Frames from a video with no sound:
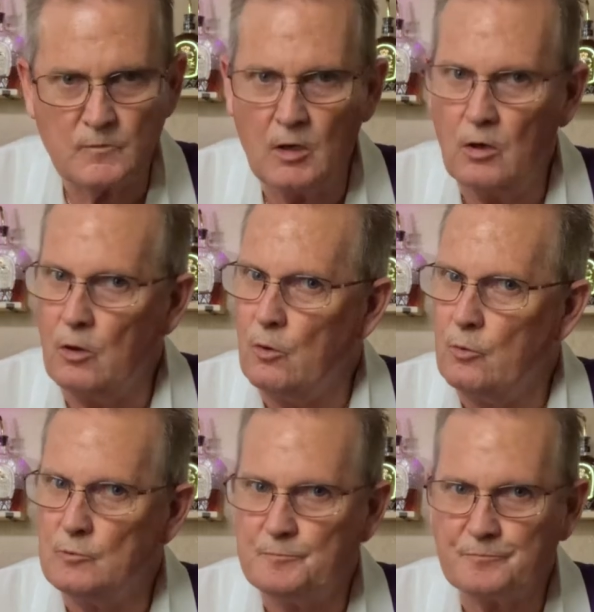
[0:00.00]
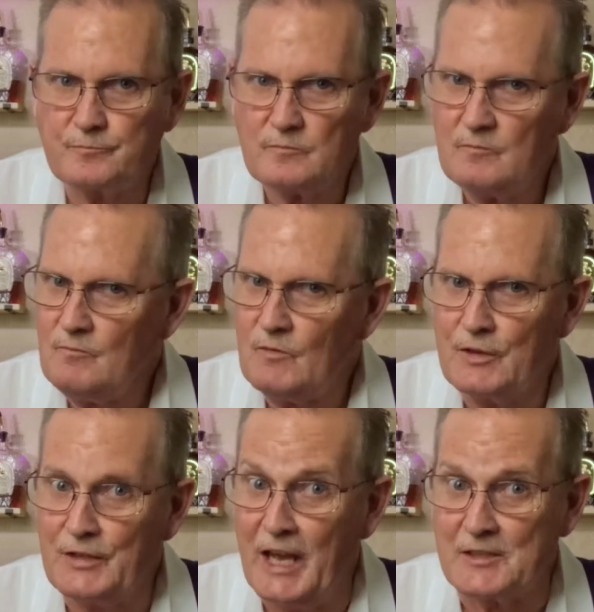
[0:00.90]
Oh,
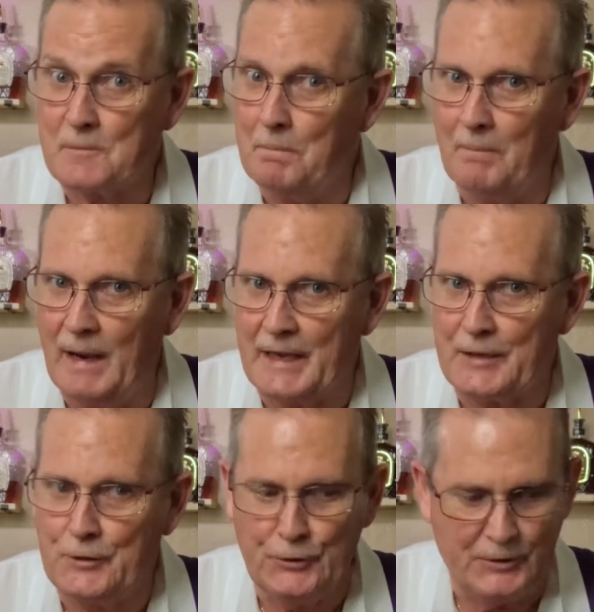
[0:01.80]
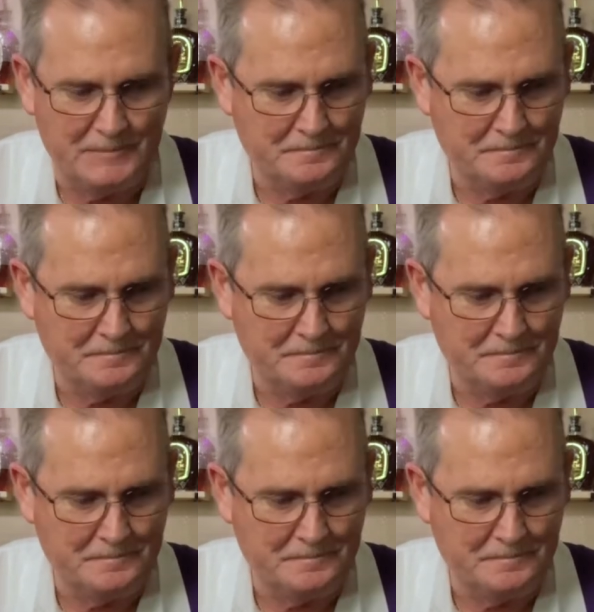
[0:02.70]
that's mighty good.